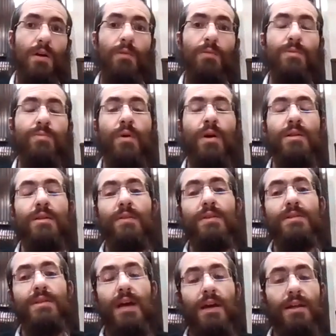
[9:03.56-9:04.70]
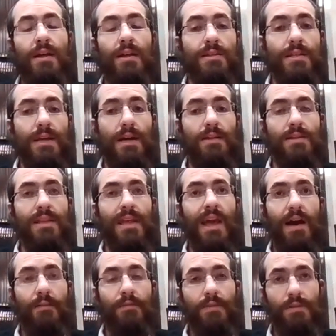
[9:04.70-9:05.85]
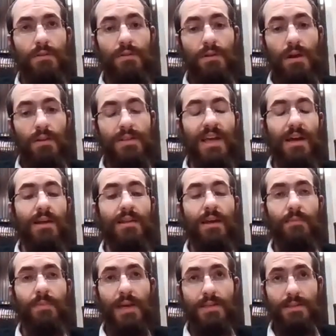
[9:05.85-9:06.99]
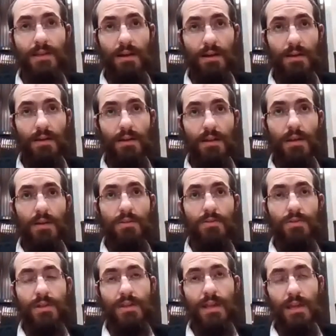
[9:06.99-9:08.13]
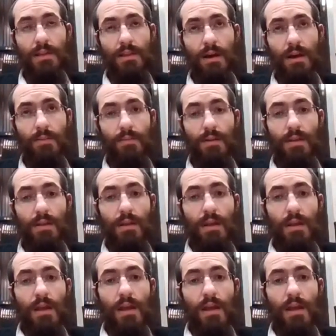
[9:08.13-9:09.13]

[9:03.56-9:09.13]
So it was brought on the second day of Pesach, during the daytime.